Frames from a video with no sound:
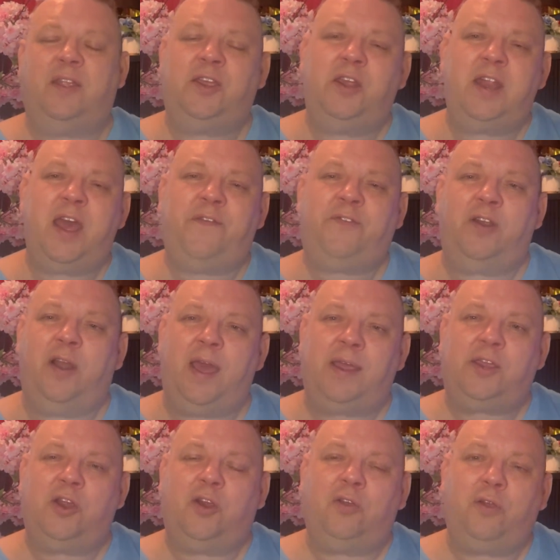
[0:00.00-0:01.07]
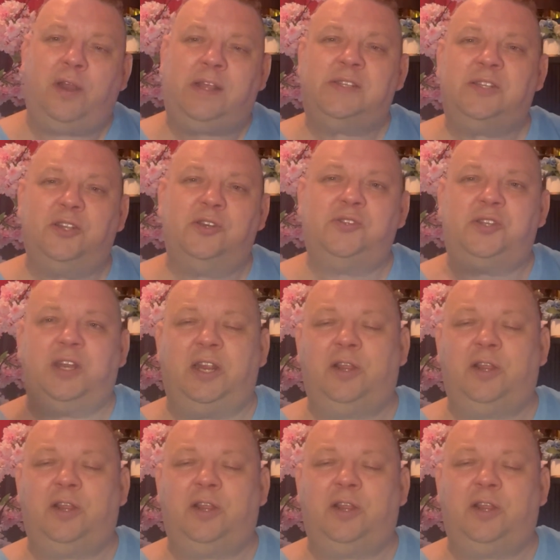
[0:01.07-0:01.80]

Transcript: You can have your cleaning solution,